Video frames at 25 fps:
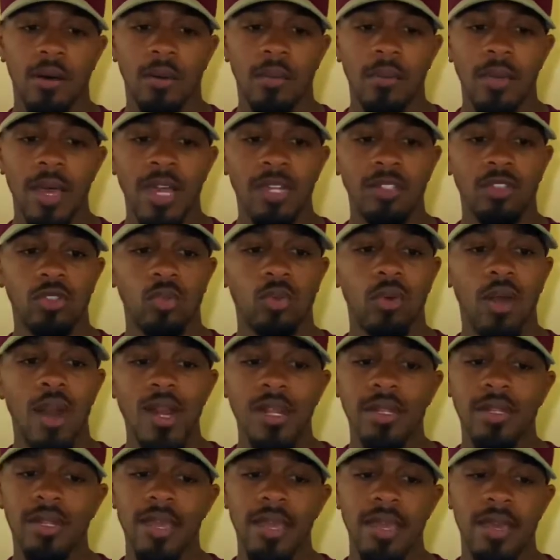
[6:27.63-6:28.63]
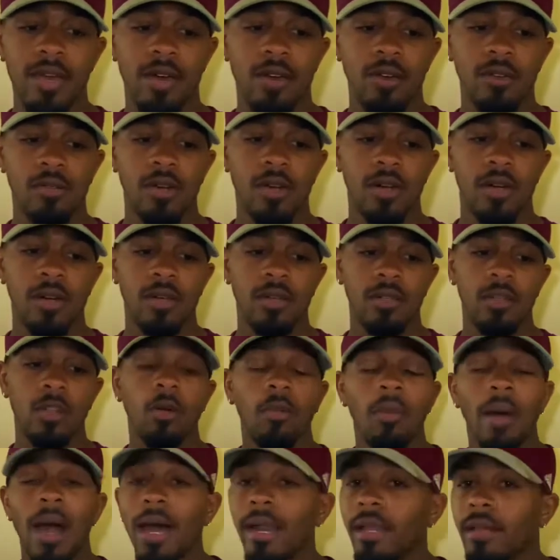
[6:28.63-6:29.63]
As of right now,
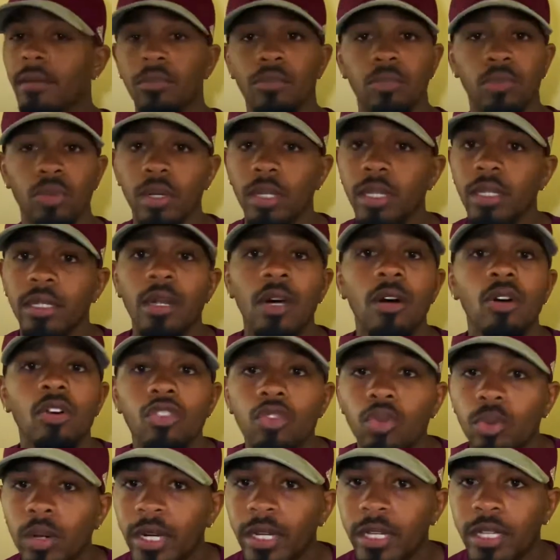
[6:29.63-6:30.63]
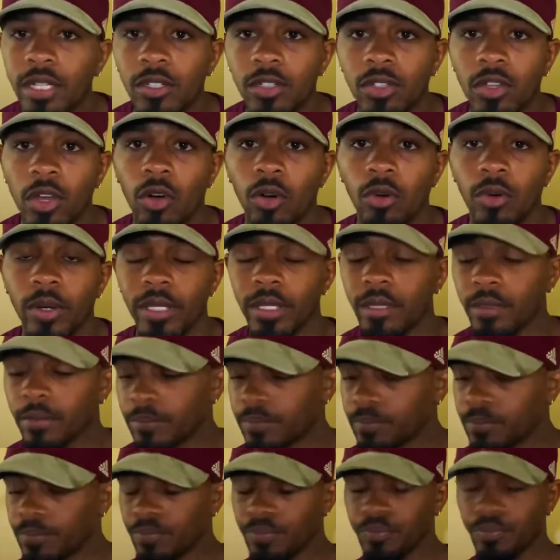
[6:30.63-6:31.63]
nobody really knows where he's going.
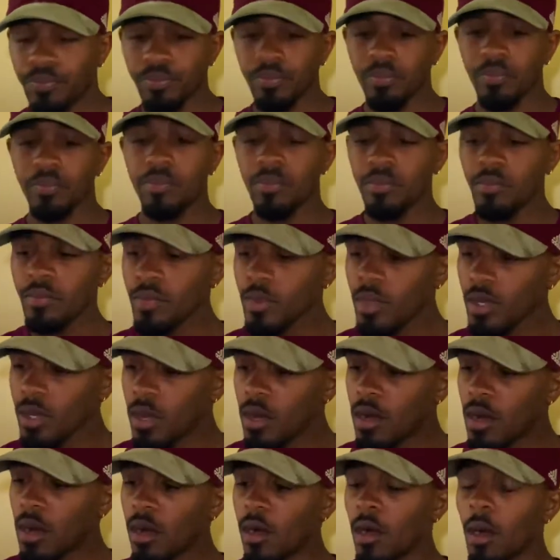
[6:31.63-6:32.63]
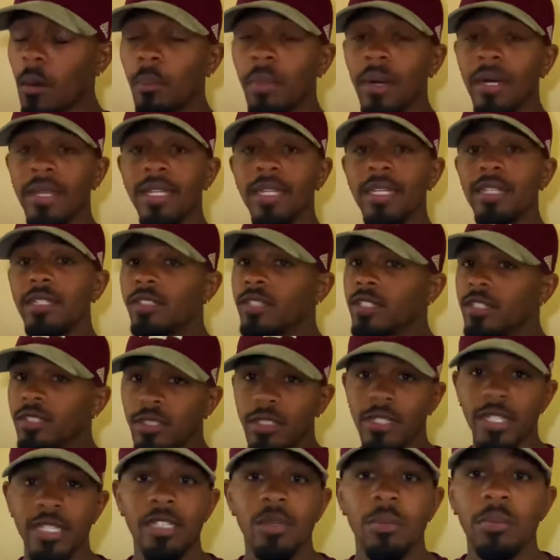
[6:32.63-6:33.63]
But he just
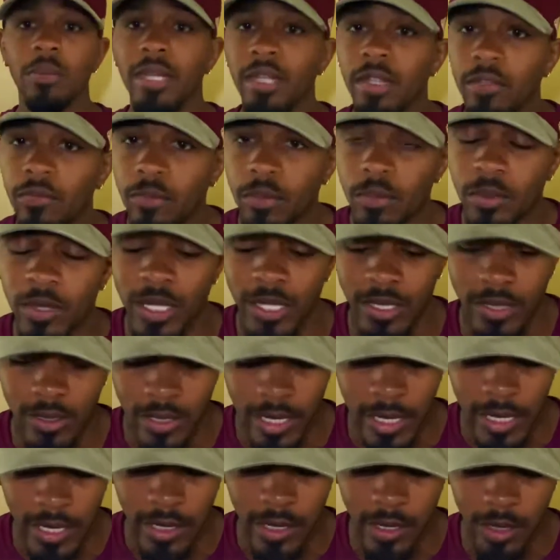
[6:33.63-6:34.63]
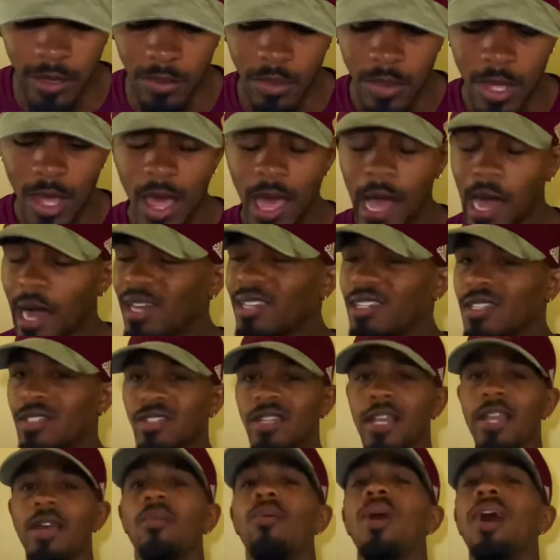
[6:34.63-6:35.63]
decommitted from Texas A&M.
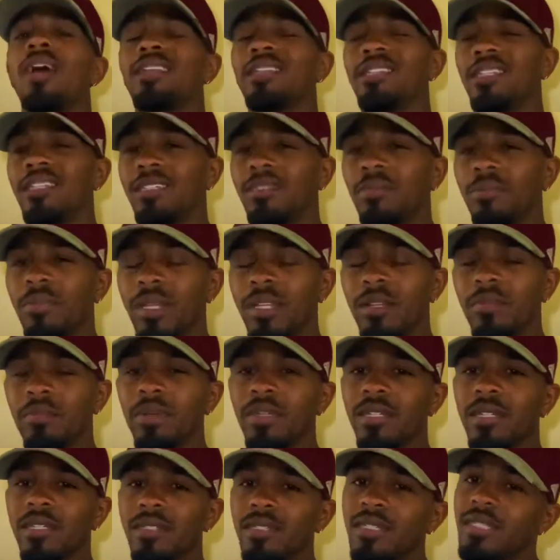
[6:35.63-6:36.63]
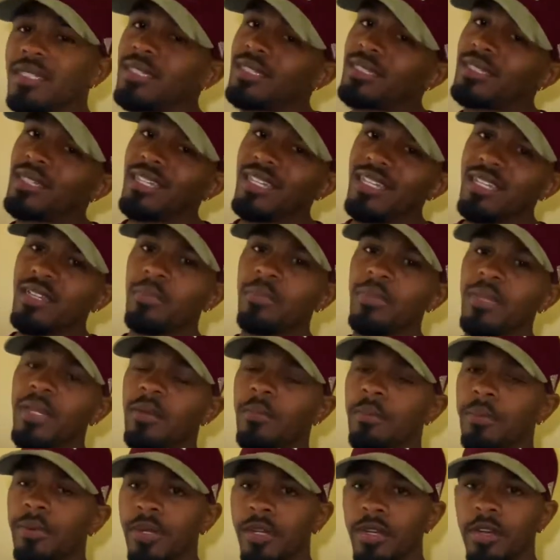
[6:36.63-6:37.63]
Understand why he decommitted, because he
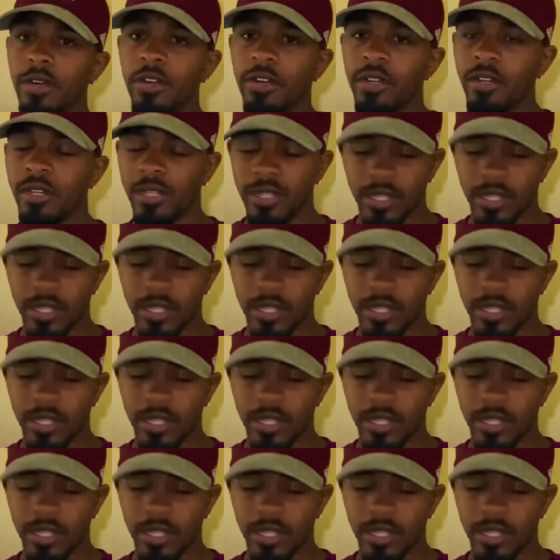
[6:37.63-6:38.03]
committed pretty early